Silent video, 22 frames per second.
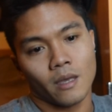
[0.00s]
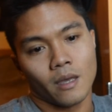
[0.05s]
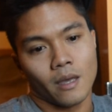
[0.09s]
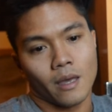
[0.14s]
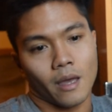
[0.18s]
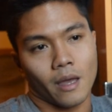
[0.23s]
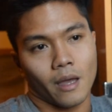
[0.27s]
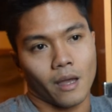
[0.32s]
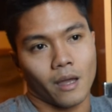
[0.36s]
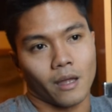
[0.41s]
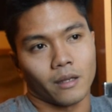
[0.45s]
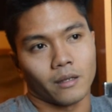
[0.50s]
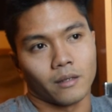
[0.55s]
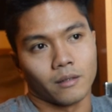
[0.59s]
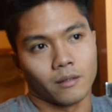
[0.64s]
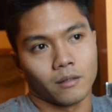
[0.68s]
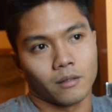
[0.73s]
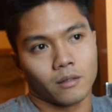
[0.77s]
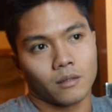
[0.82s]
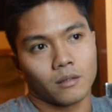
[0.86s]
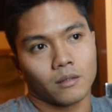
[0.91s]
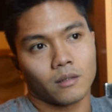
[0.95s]

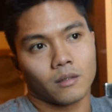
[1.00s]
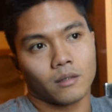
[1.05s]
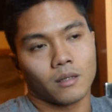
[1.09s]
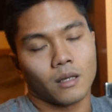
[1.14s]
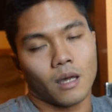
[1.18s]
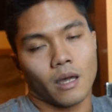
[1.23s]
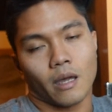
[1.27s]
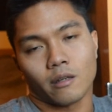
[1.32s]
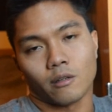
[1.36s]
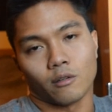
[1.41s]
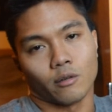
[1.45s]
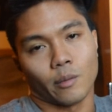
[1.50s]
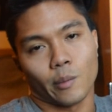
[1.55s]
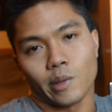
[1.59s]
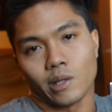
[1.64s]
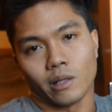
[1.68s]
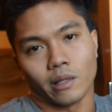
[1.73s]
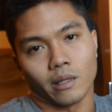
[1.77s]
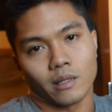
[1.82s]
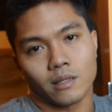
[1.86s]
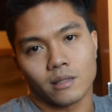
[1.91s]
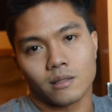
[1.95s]
And I know, I mean,
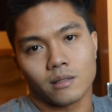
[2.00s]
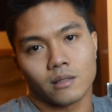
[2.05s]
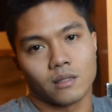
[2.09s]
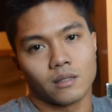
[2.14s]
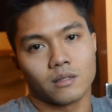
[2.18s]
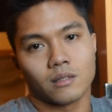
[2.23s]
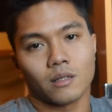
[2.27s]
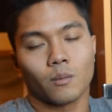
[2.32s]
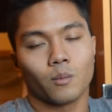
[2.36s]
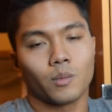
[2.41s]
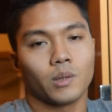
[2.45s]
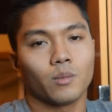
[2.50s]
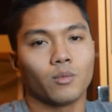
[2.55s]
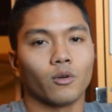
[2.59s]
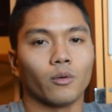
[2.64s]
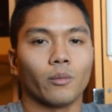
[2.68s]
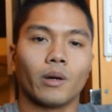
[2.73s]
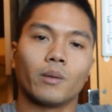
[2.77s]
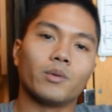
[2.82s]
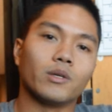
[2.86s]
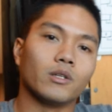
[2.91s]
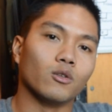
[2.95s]
like, to some people it
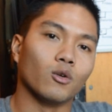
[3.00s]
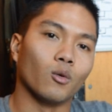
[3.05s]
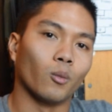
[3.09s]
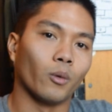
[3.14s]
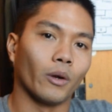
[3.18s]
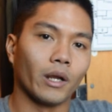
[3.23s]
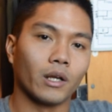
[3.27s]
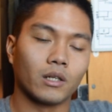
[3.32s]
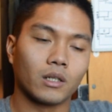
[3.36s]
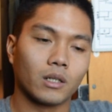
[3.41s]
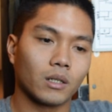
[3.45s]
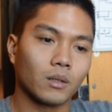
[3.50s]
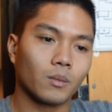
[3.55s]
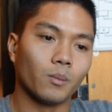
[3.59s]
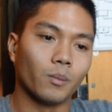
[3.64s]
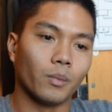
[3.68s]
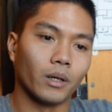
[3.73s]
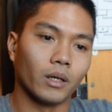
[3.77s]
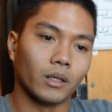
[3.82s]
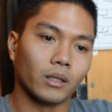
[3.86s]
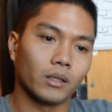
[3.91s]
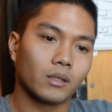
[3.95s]
might be a no-brainer,
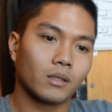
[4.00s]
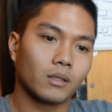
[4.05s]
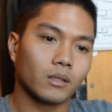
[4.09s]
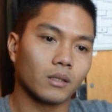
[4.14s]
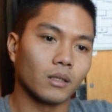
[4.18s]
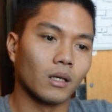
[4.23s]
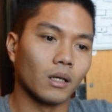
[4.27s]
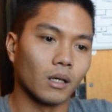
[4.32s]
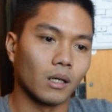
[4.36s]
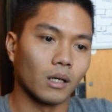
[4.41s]
but